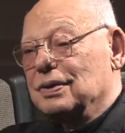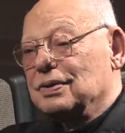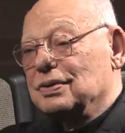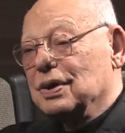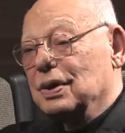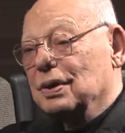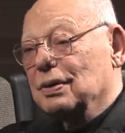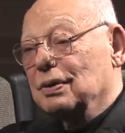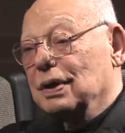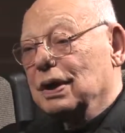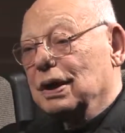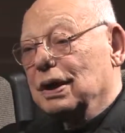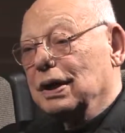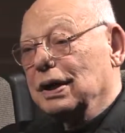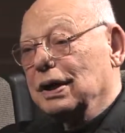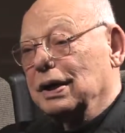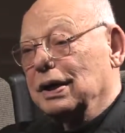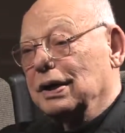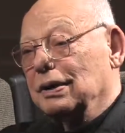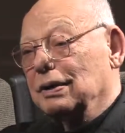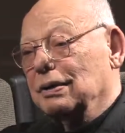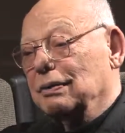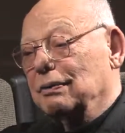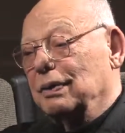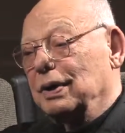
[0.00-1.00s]
So
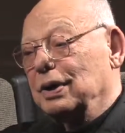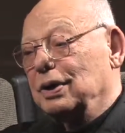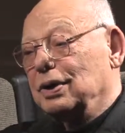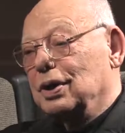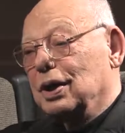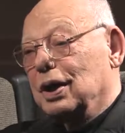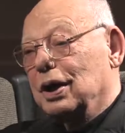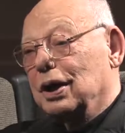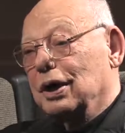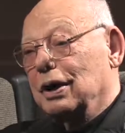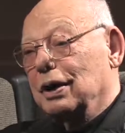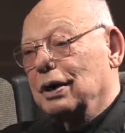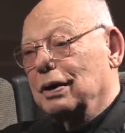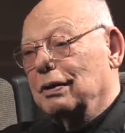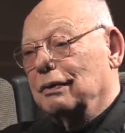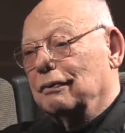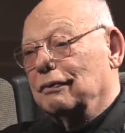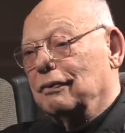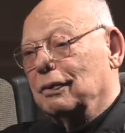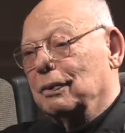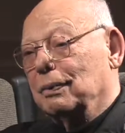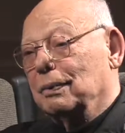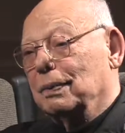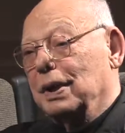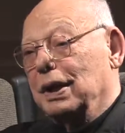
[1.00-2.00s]
I retired
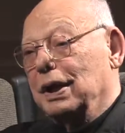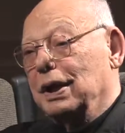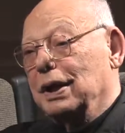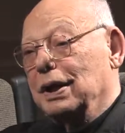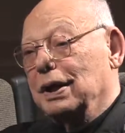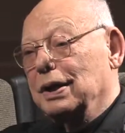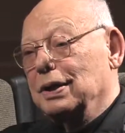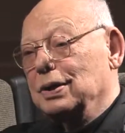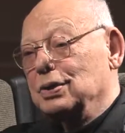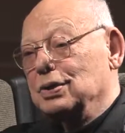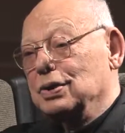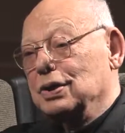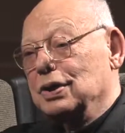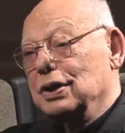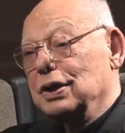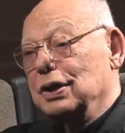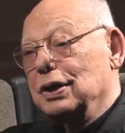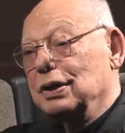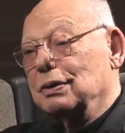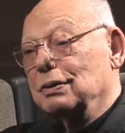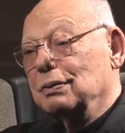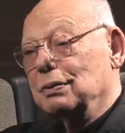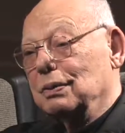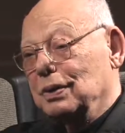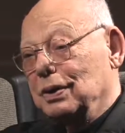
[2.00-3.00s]
from
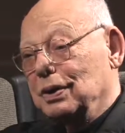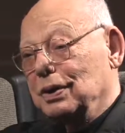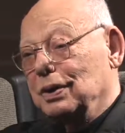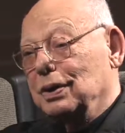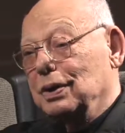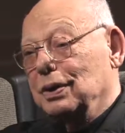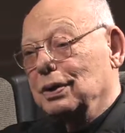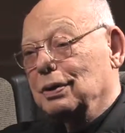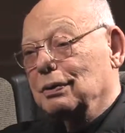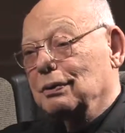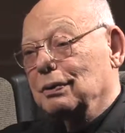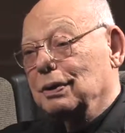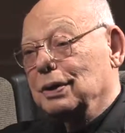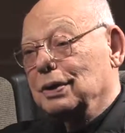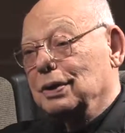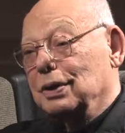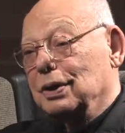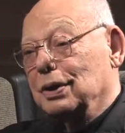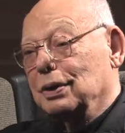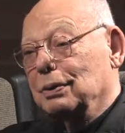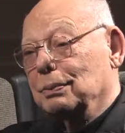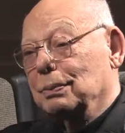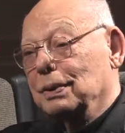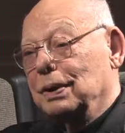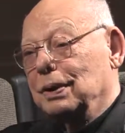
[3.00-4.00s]
AIG with another
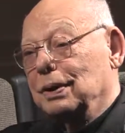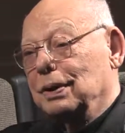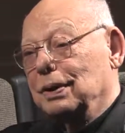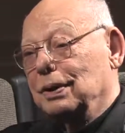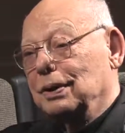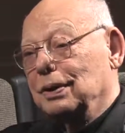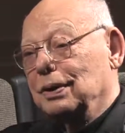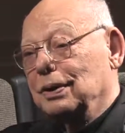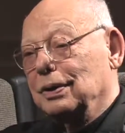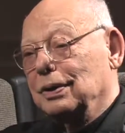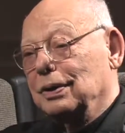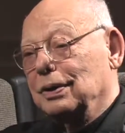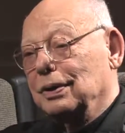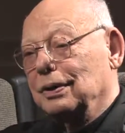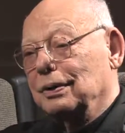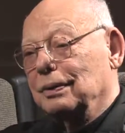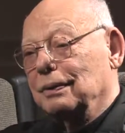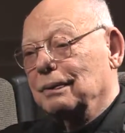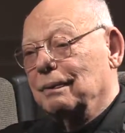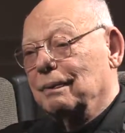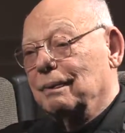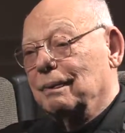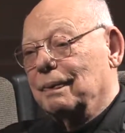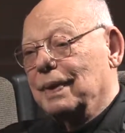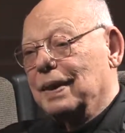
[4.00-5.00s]
retirement, and
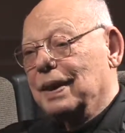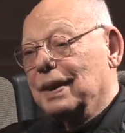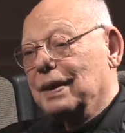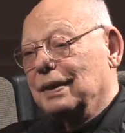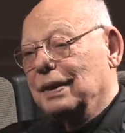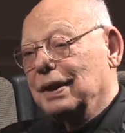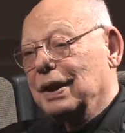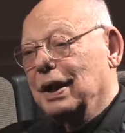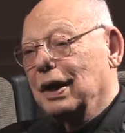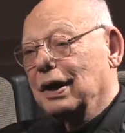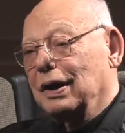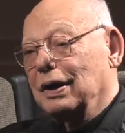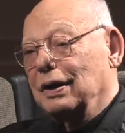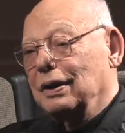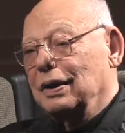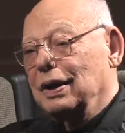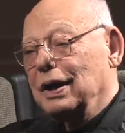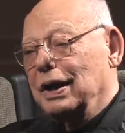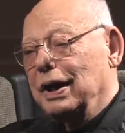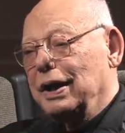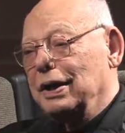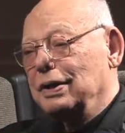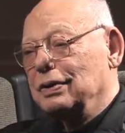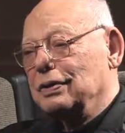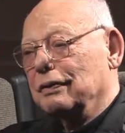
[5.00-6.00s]
got in the
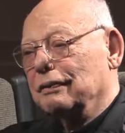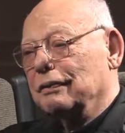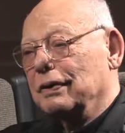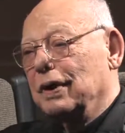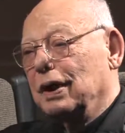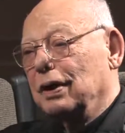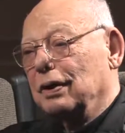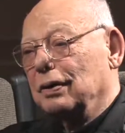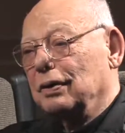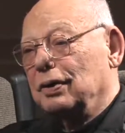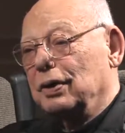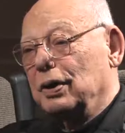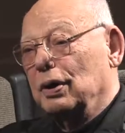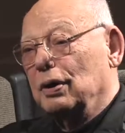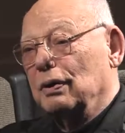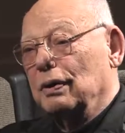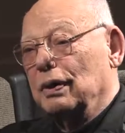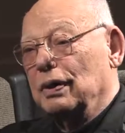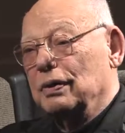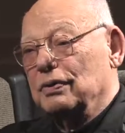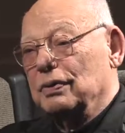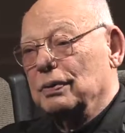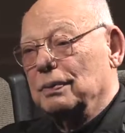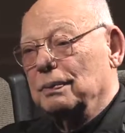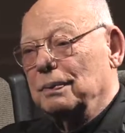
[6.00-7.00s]
age of
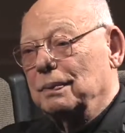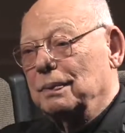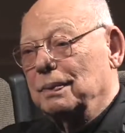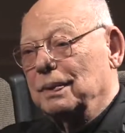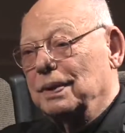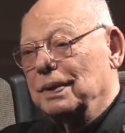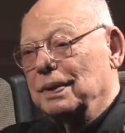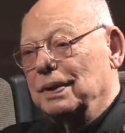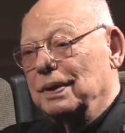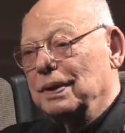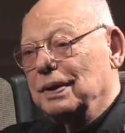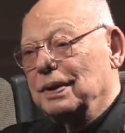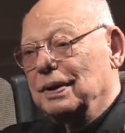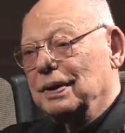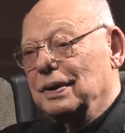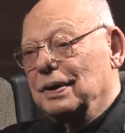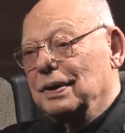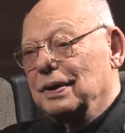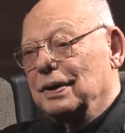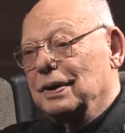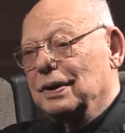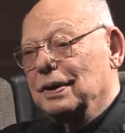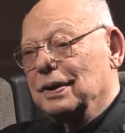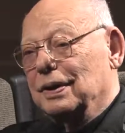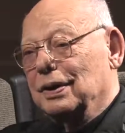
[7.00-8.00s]
volunteerism
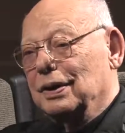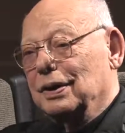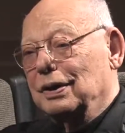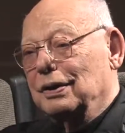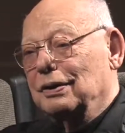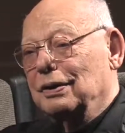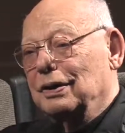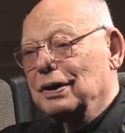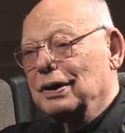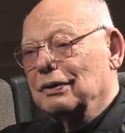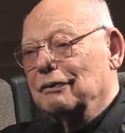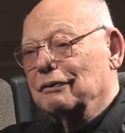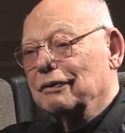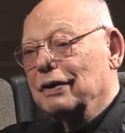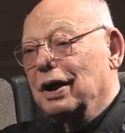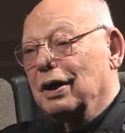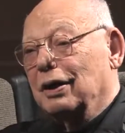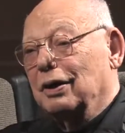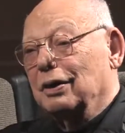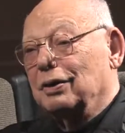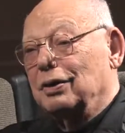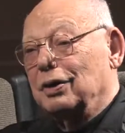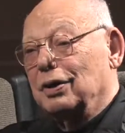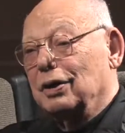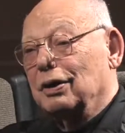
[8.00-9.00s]
and
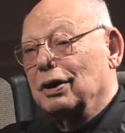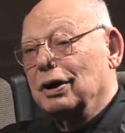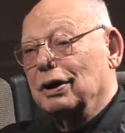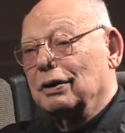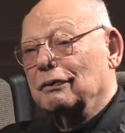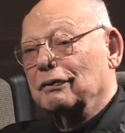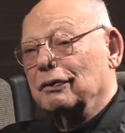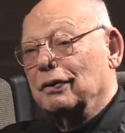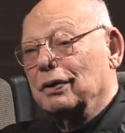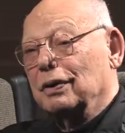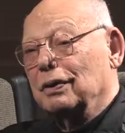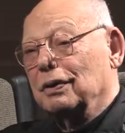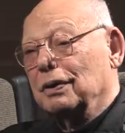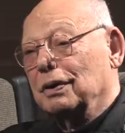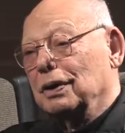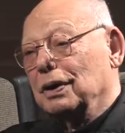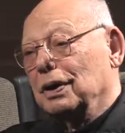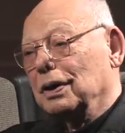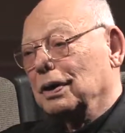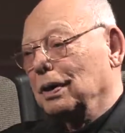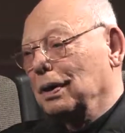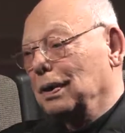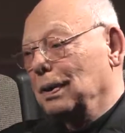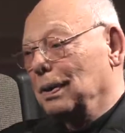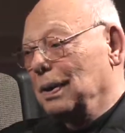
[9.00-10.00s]
volunteering
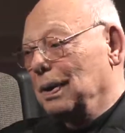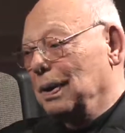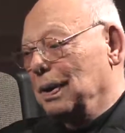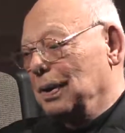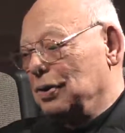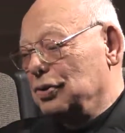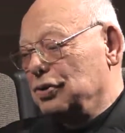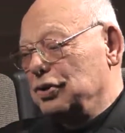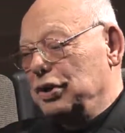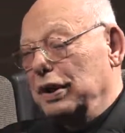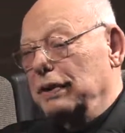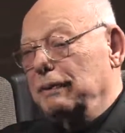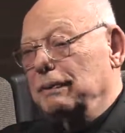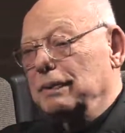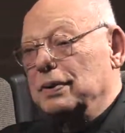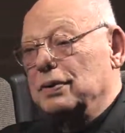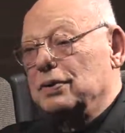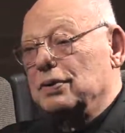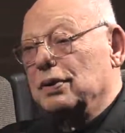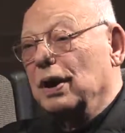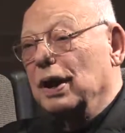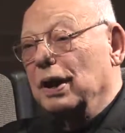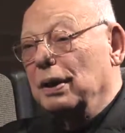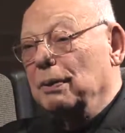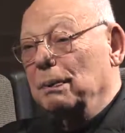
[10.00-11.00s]
for
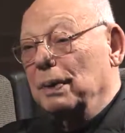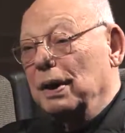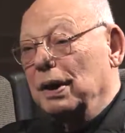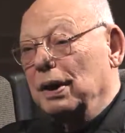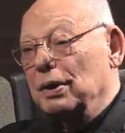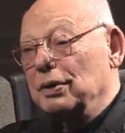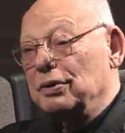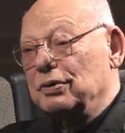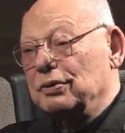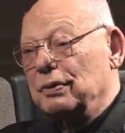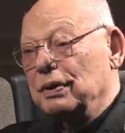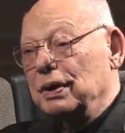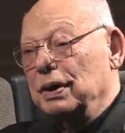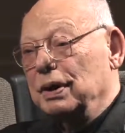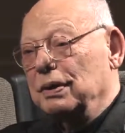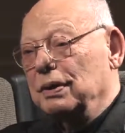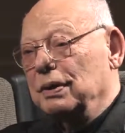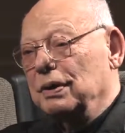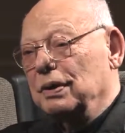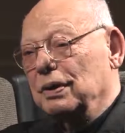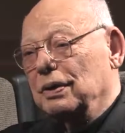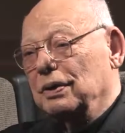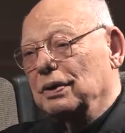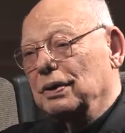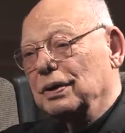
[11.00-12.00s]
Stephen's Lay Ministry
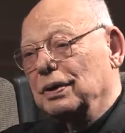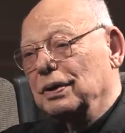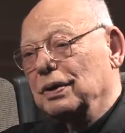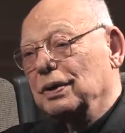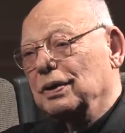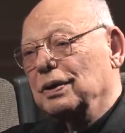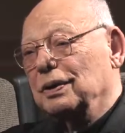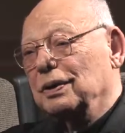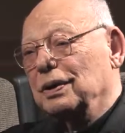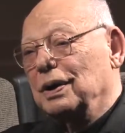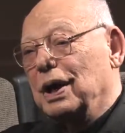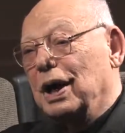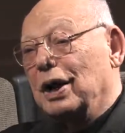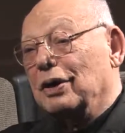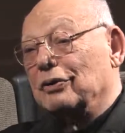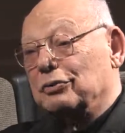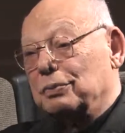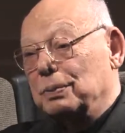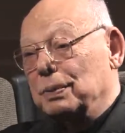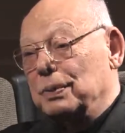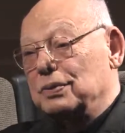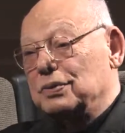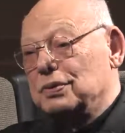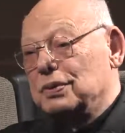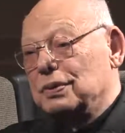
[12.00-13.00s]
on a
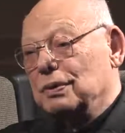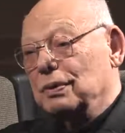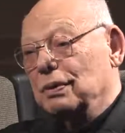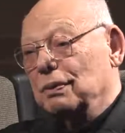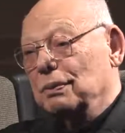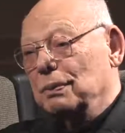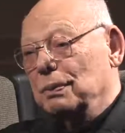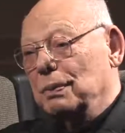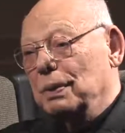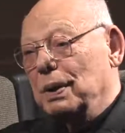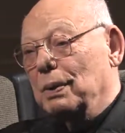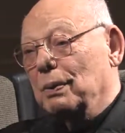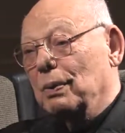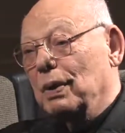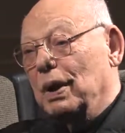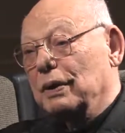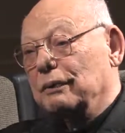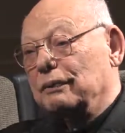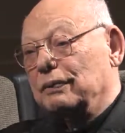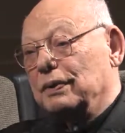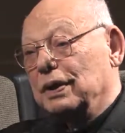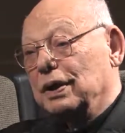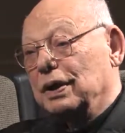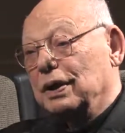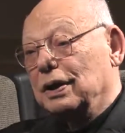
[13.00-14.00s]
hospice group. My
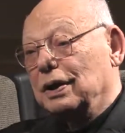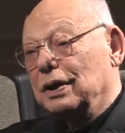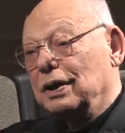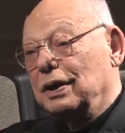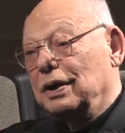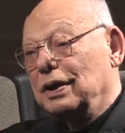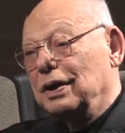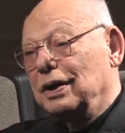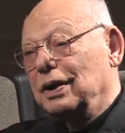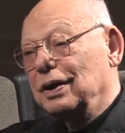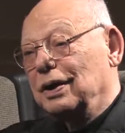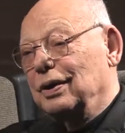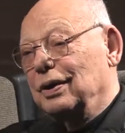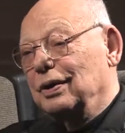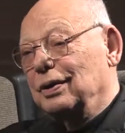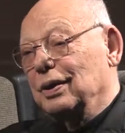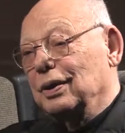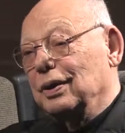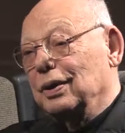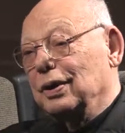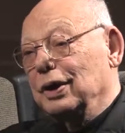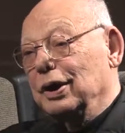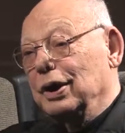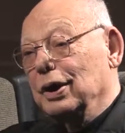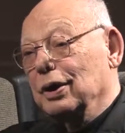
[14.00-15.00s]
wife and I
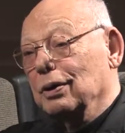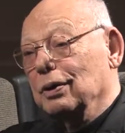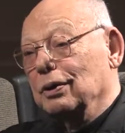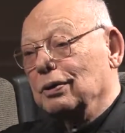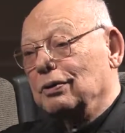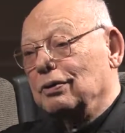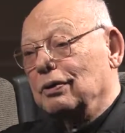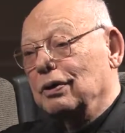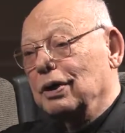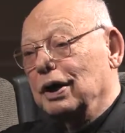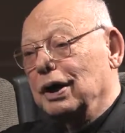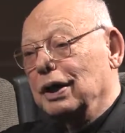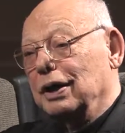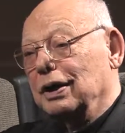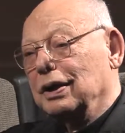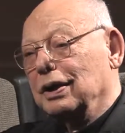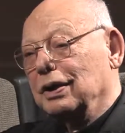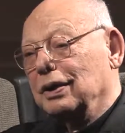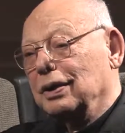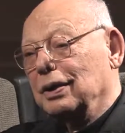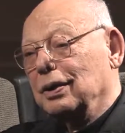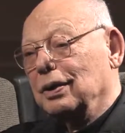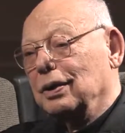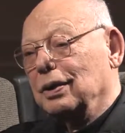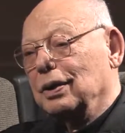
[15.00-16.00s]
took a year training
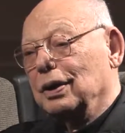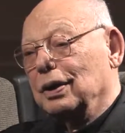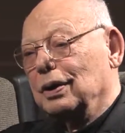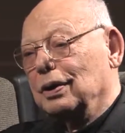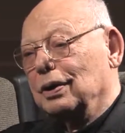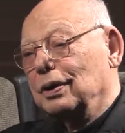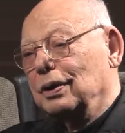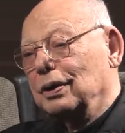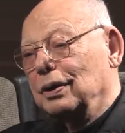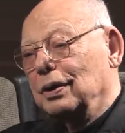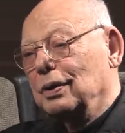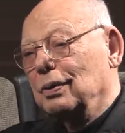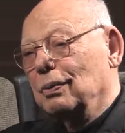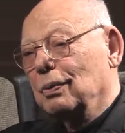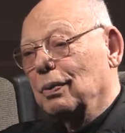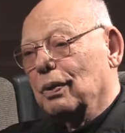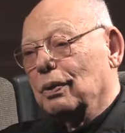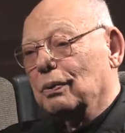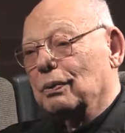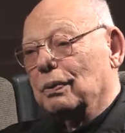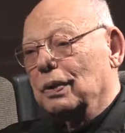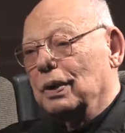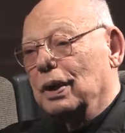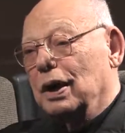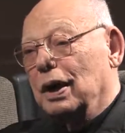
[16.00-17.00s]
to learn to
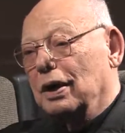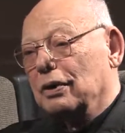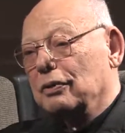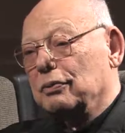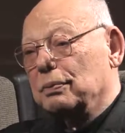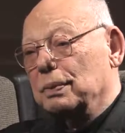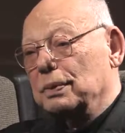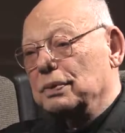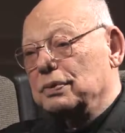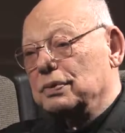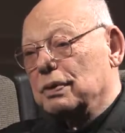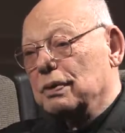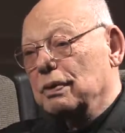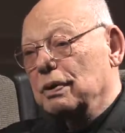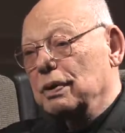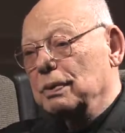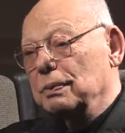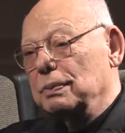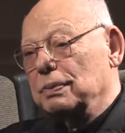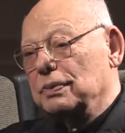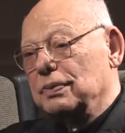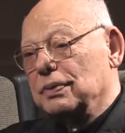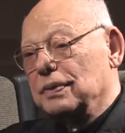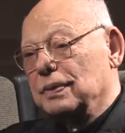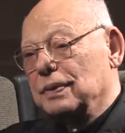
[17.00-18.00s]
work with the hospice
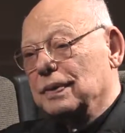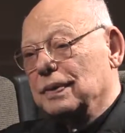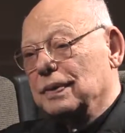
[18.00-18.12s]
groups.